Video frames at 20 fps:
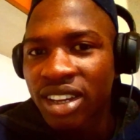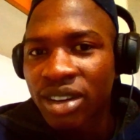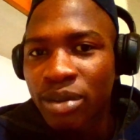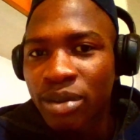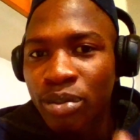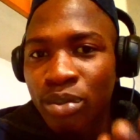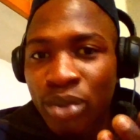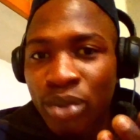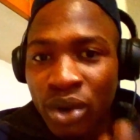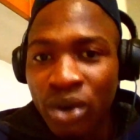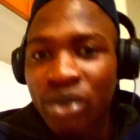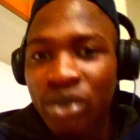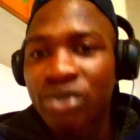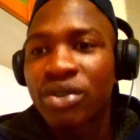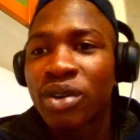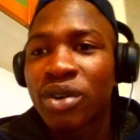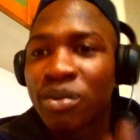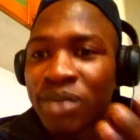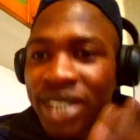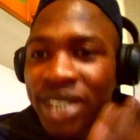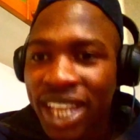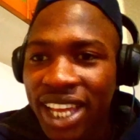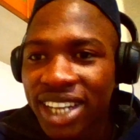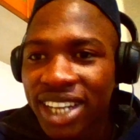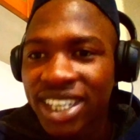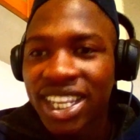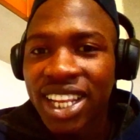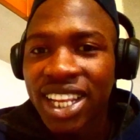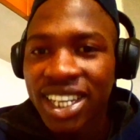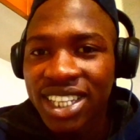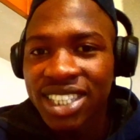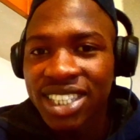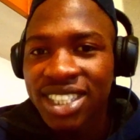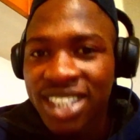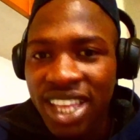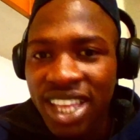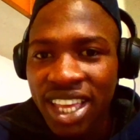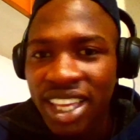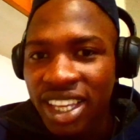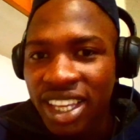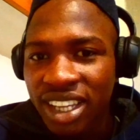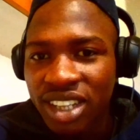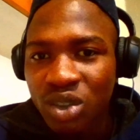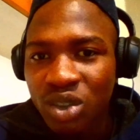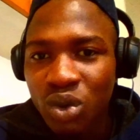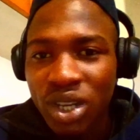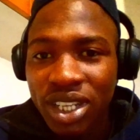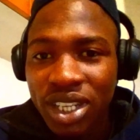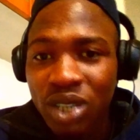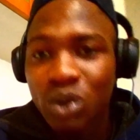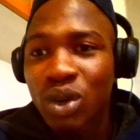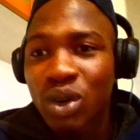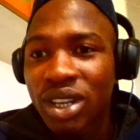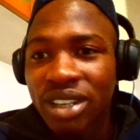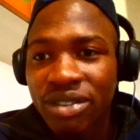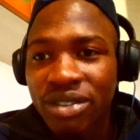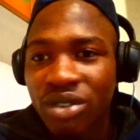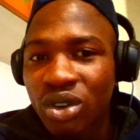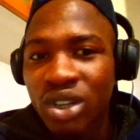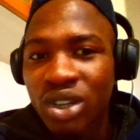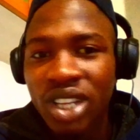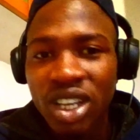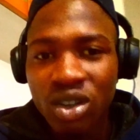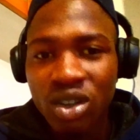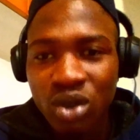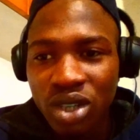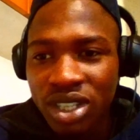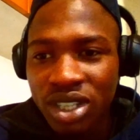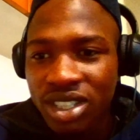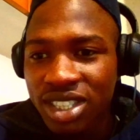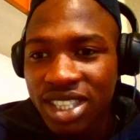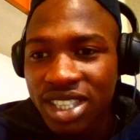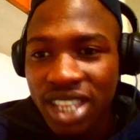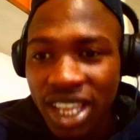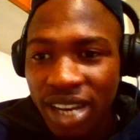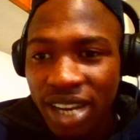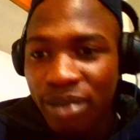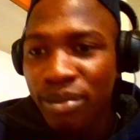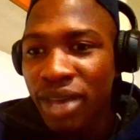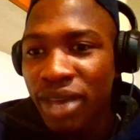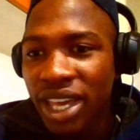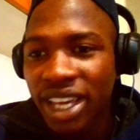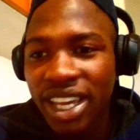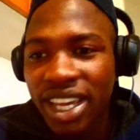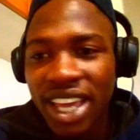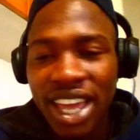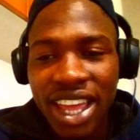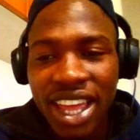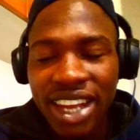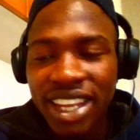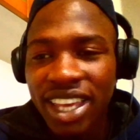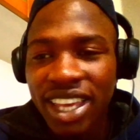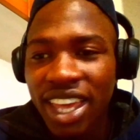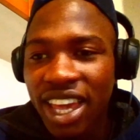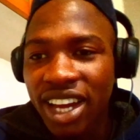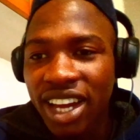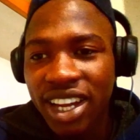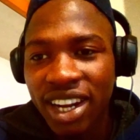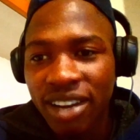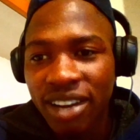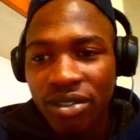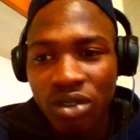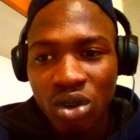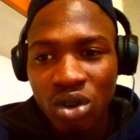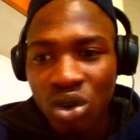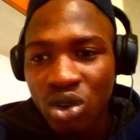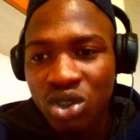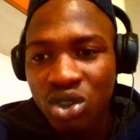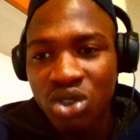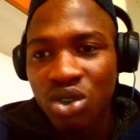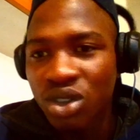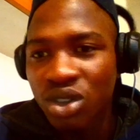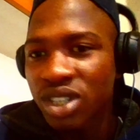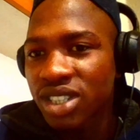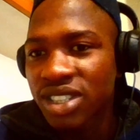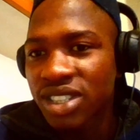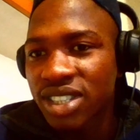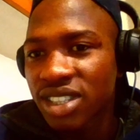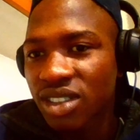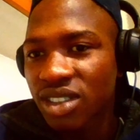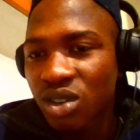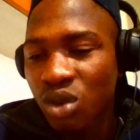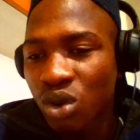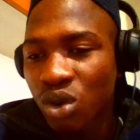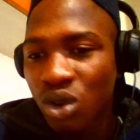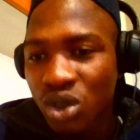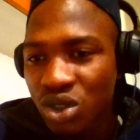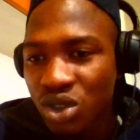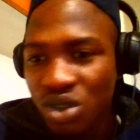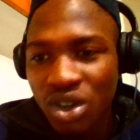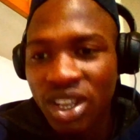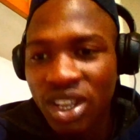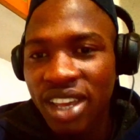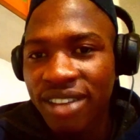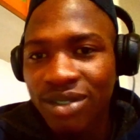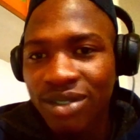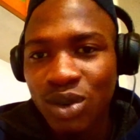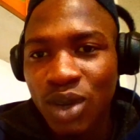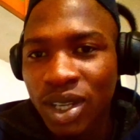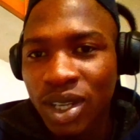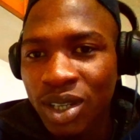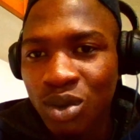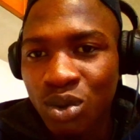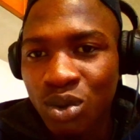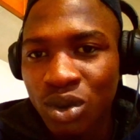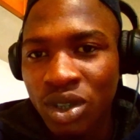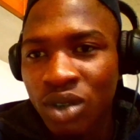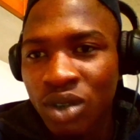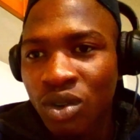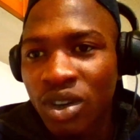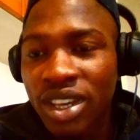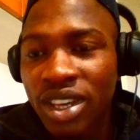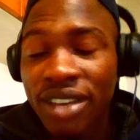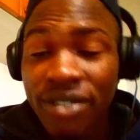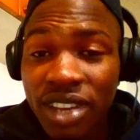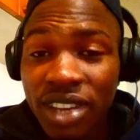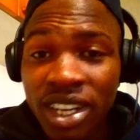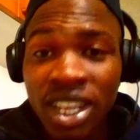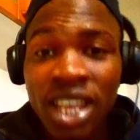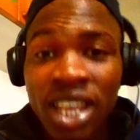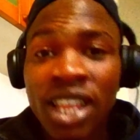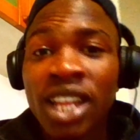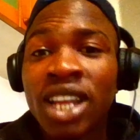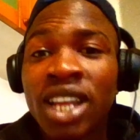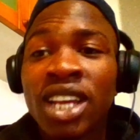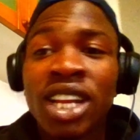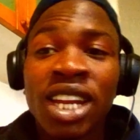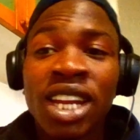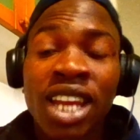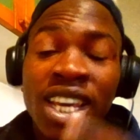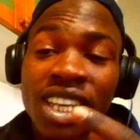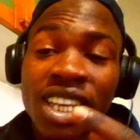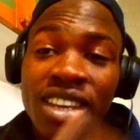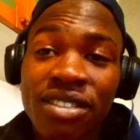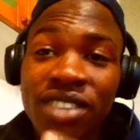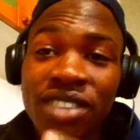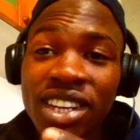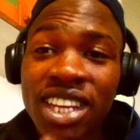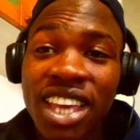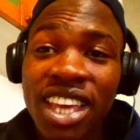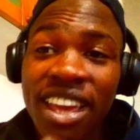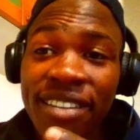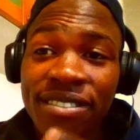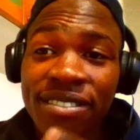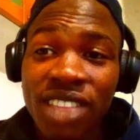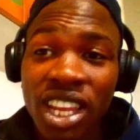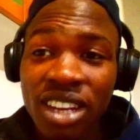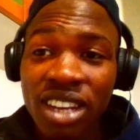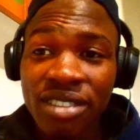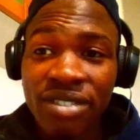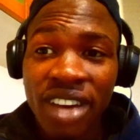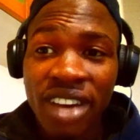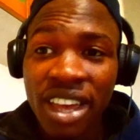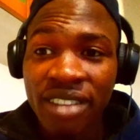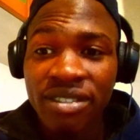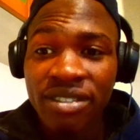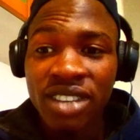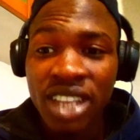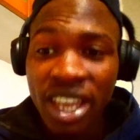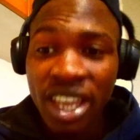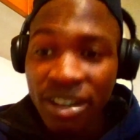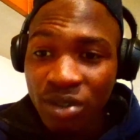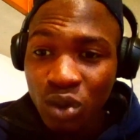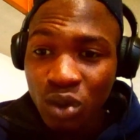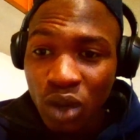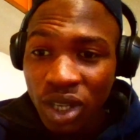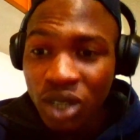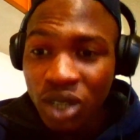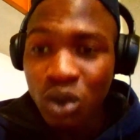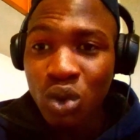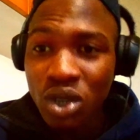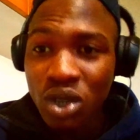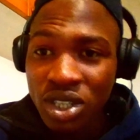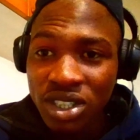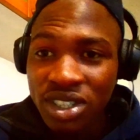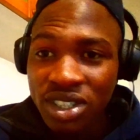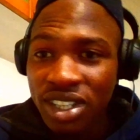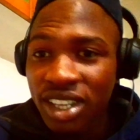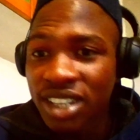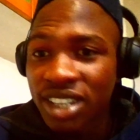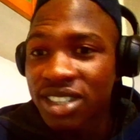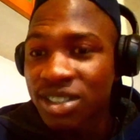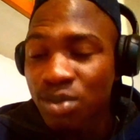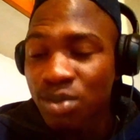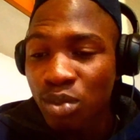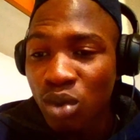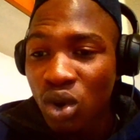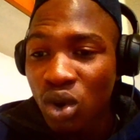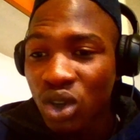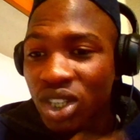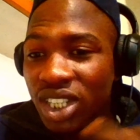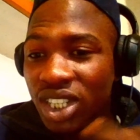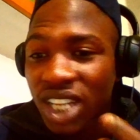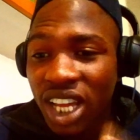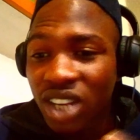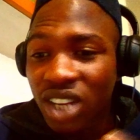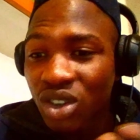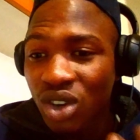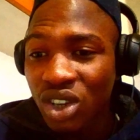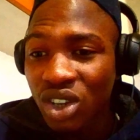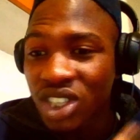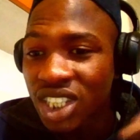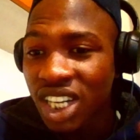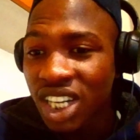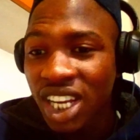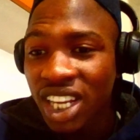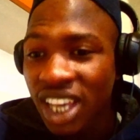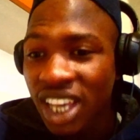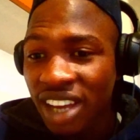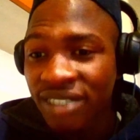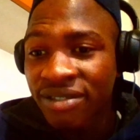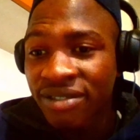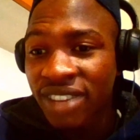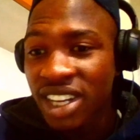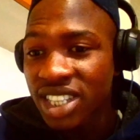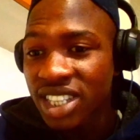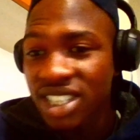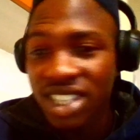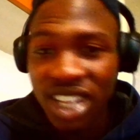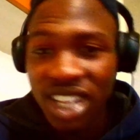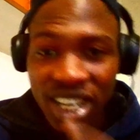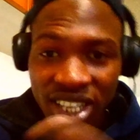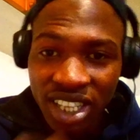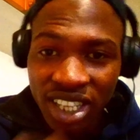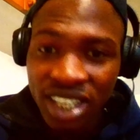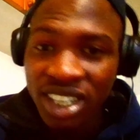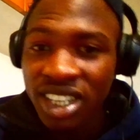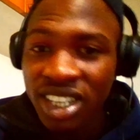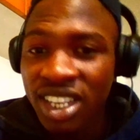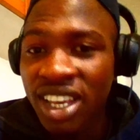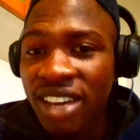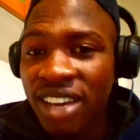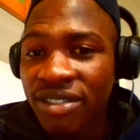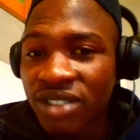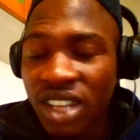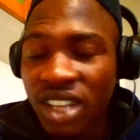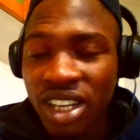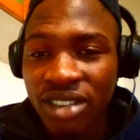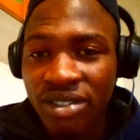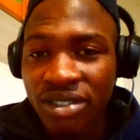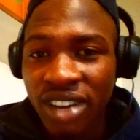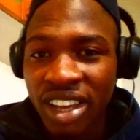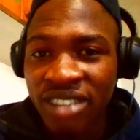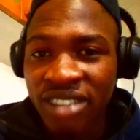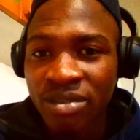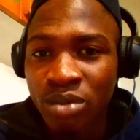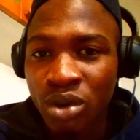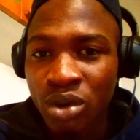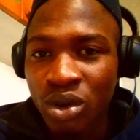Bro, from then till this day, 2024, they couldn't still make any aircraft close to the F-22. Even the F-35, the F-22 is more technologically advanced than the F-35, bro.